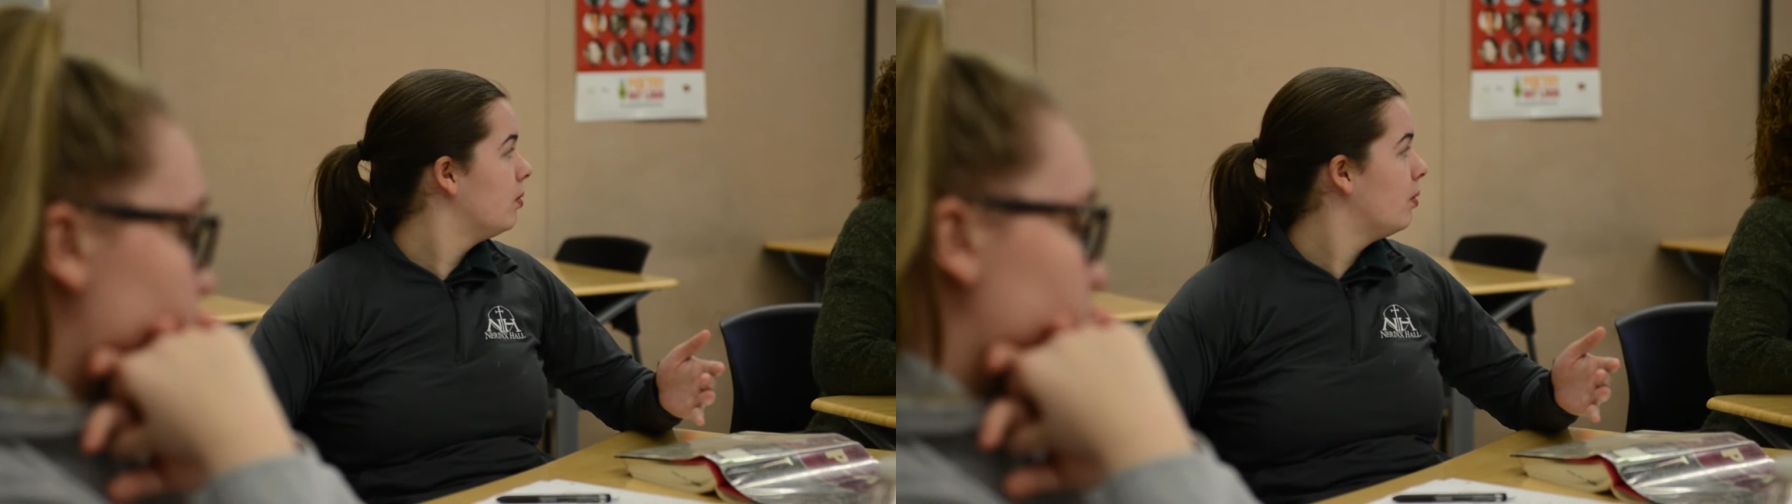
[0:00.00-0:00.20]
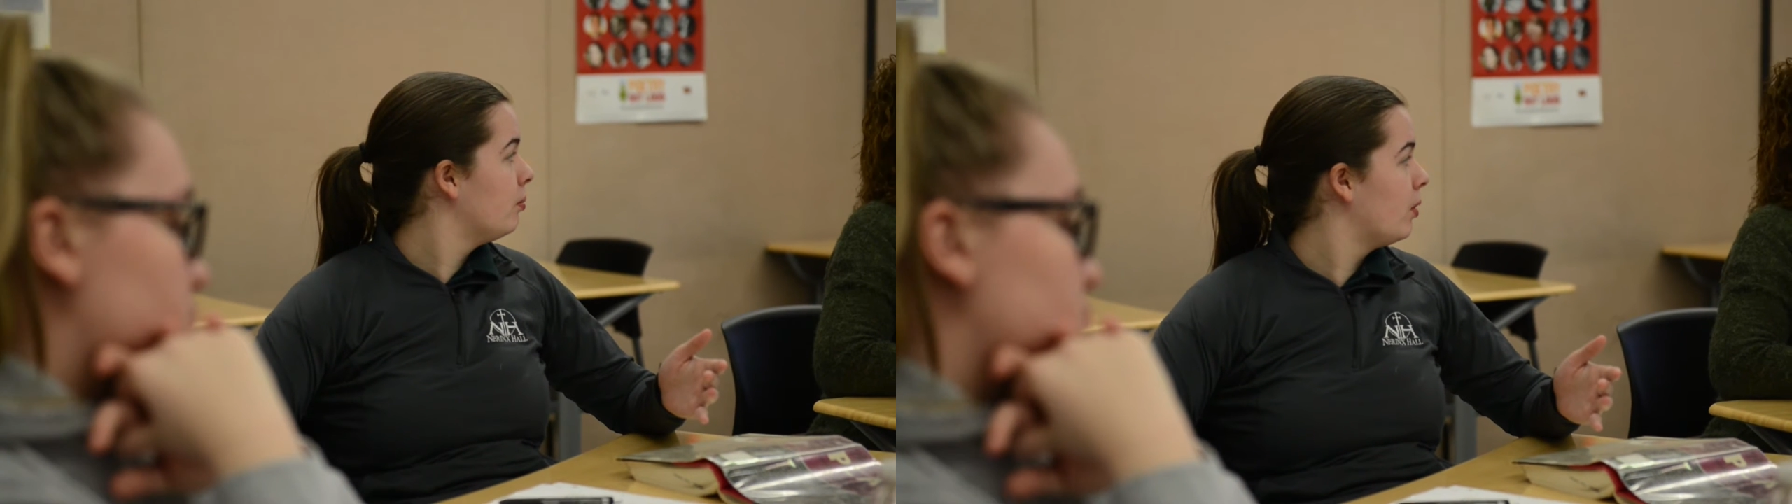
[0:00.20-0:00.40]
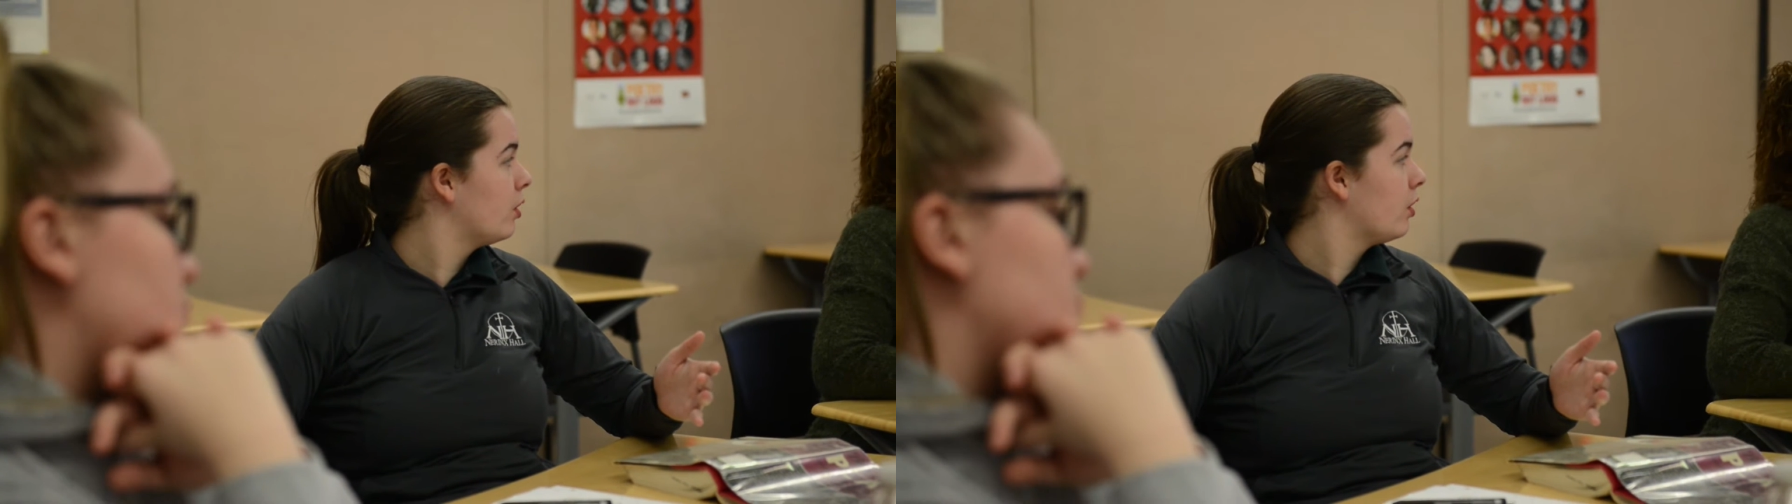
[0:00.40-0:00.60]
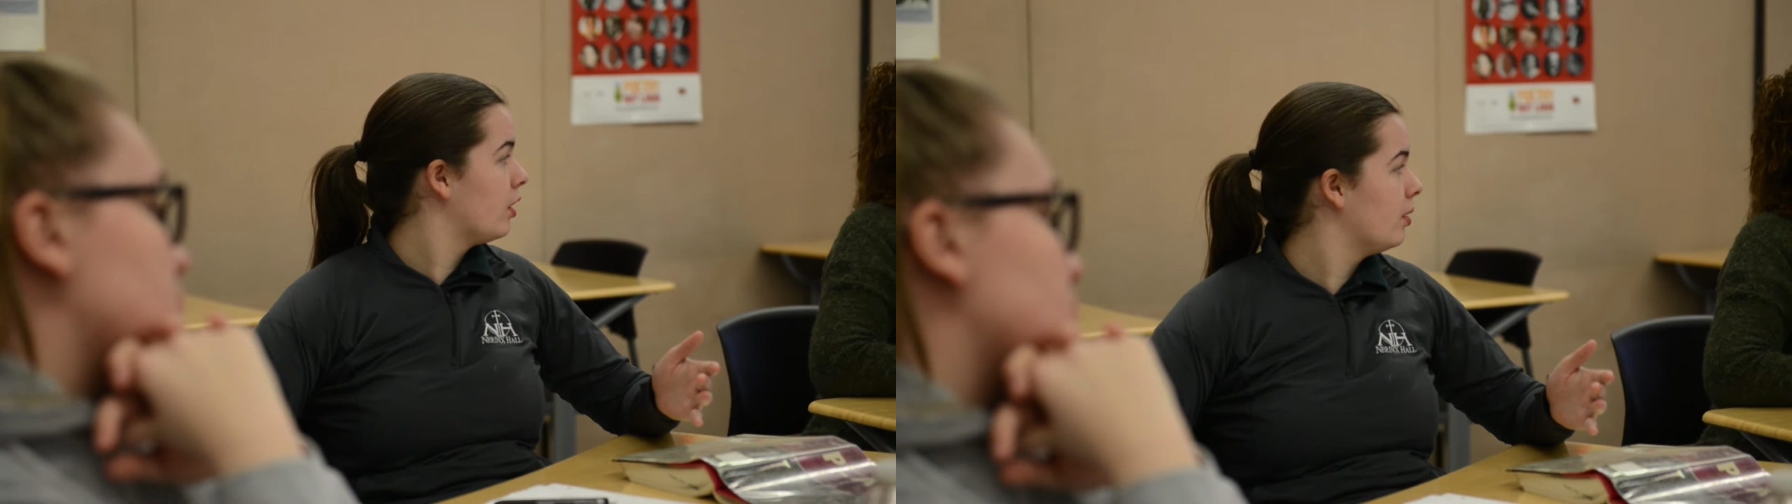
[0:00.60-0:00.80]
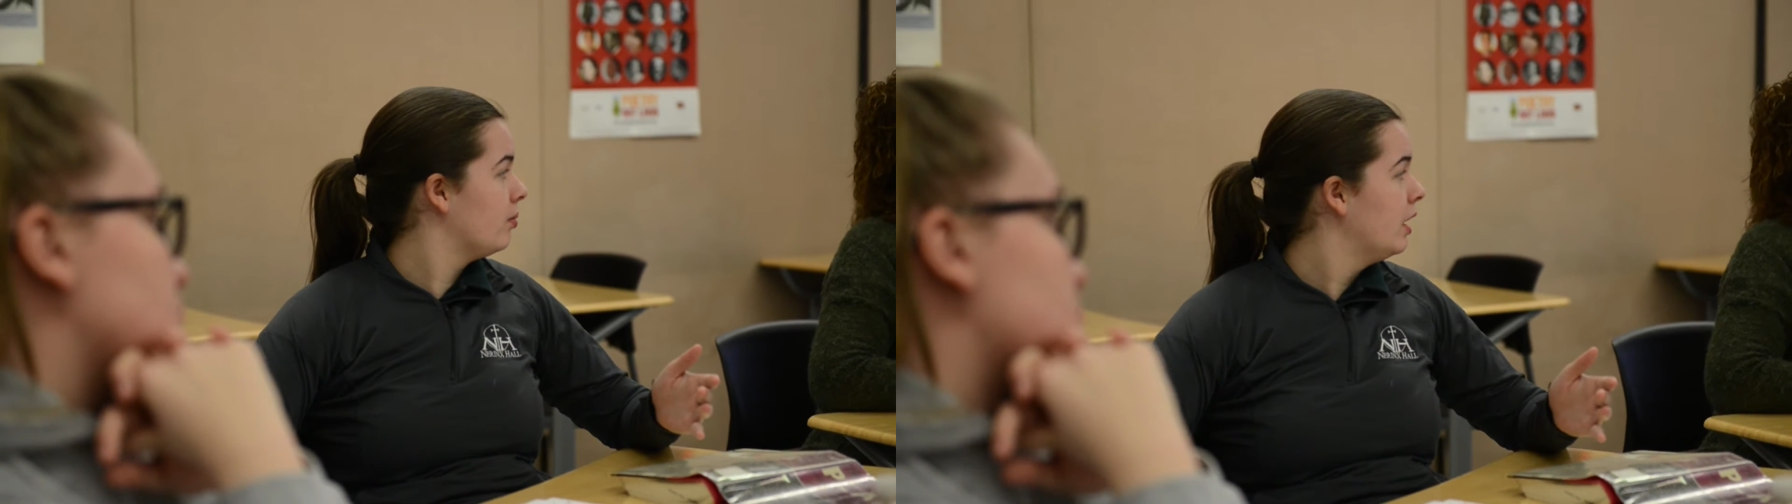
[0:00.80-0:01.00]
there are no
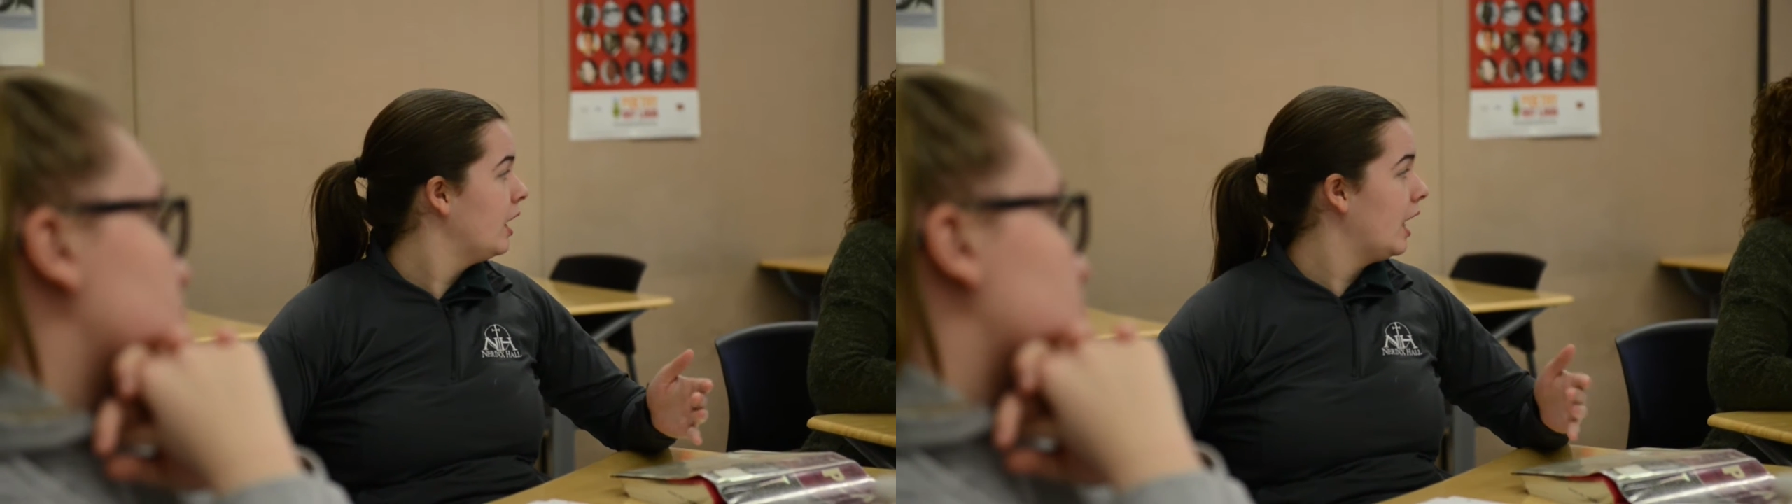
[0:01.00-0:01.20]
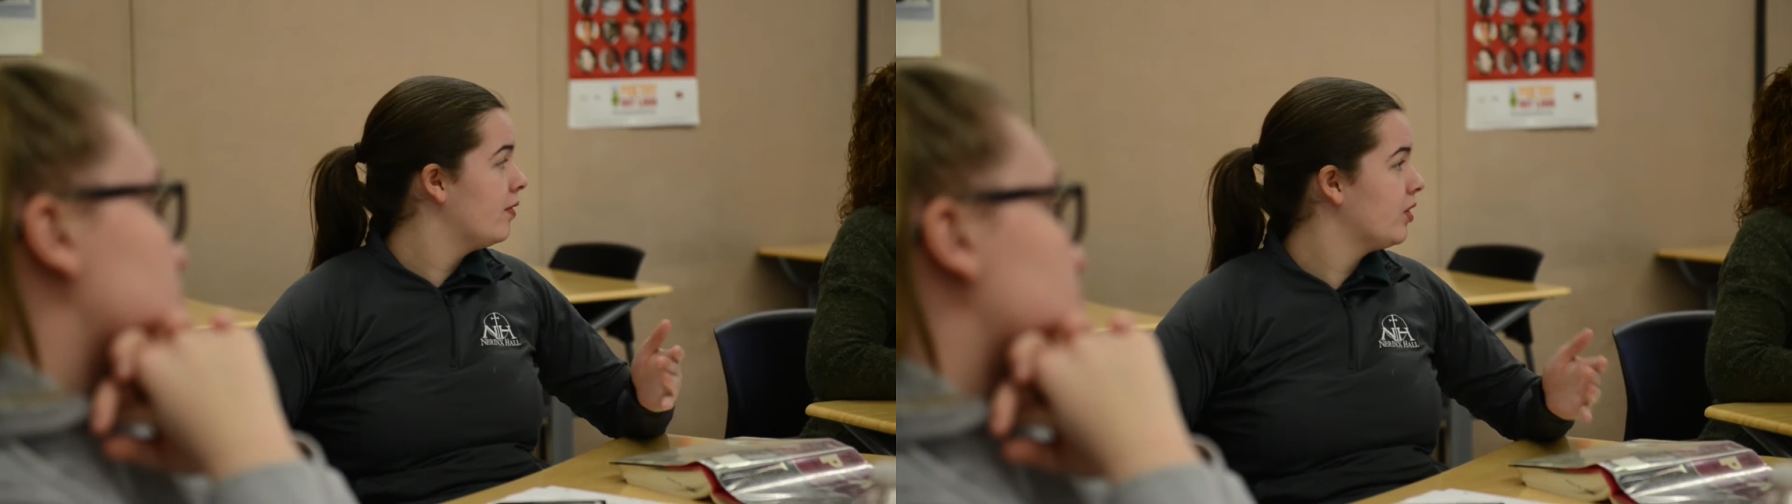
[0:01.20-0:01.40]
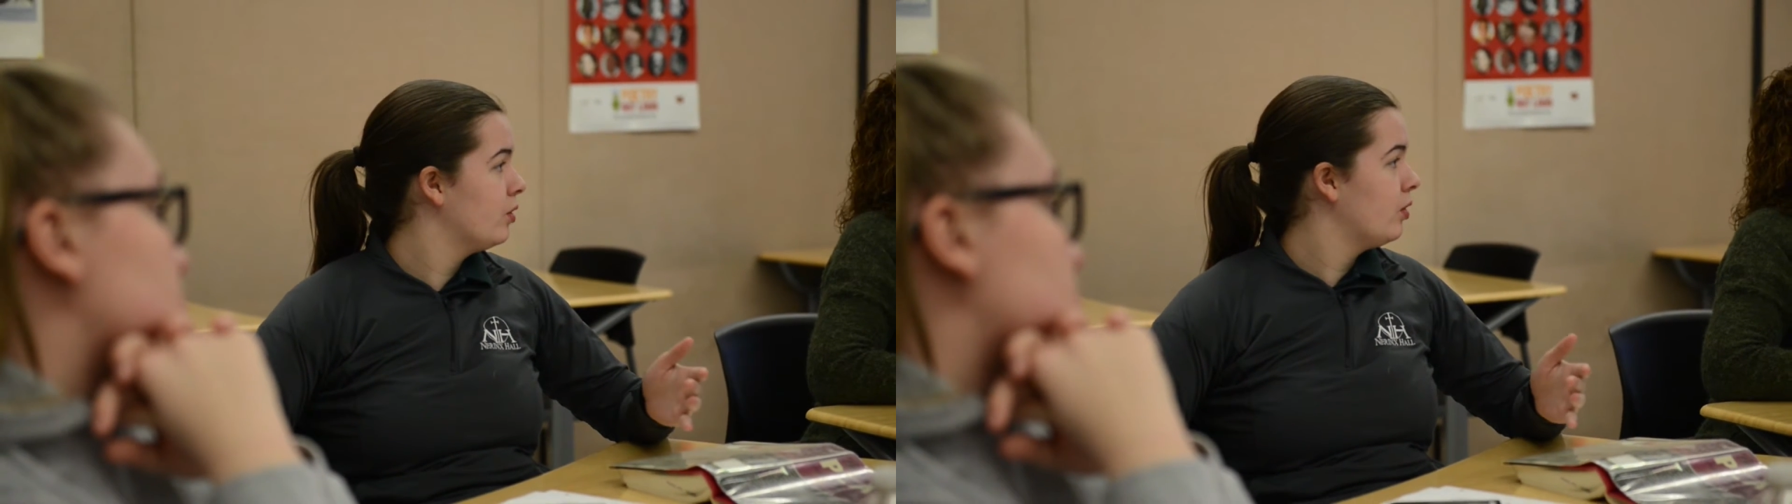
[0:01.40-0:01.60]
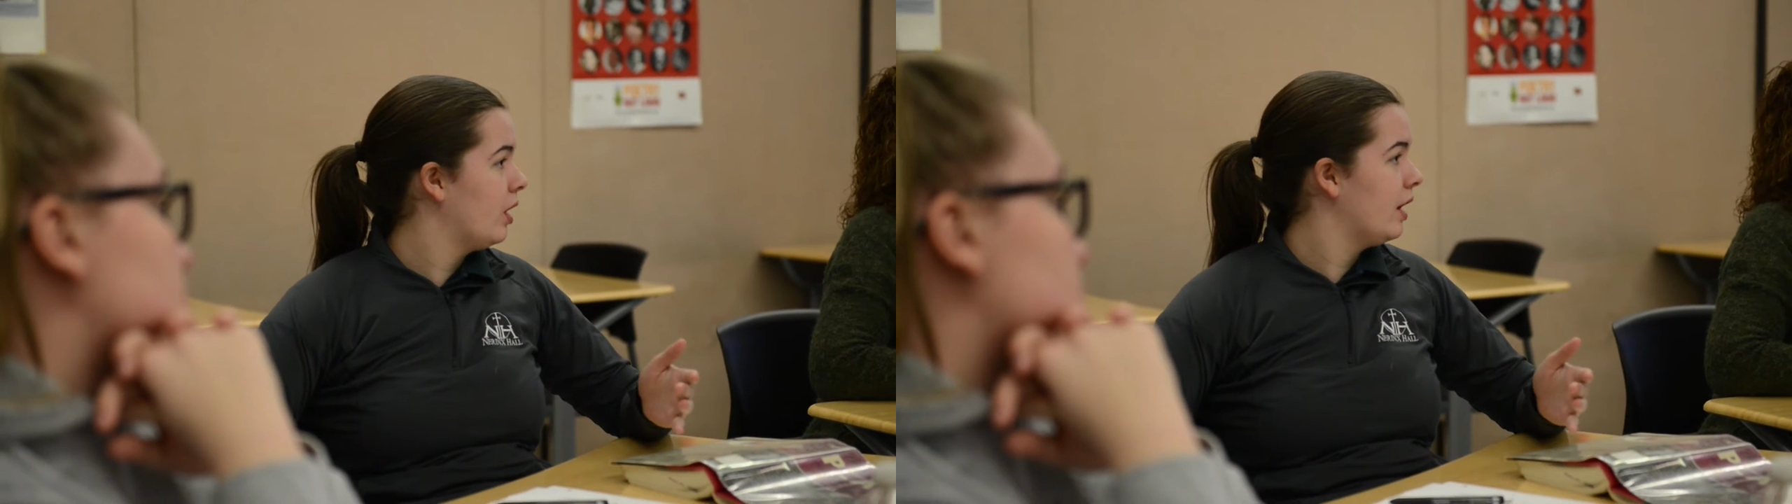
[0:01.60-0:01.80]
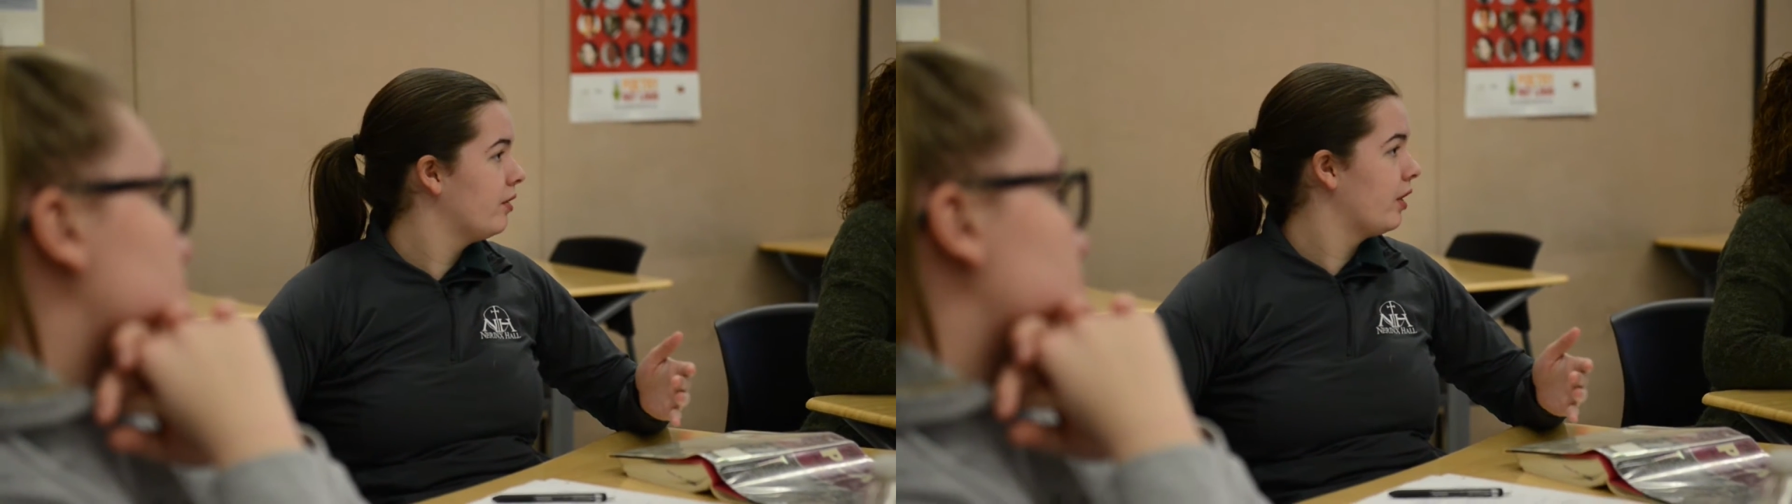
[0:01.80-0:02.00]
words to express what it meant
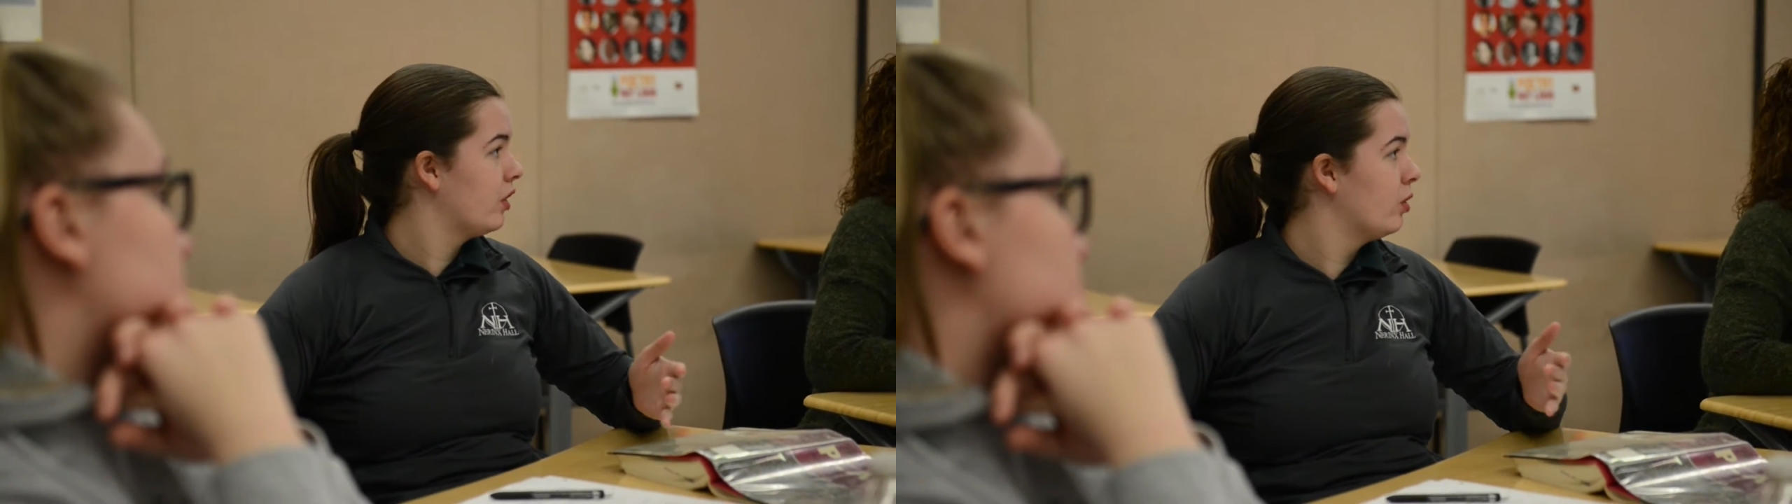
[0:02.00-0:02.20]
to me.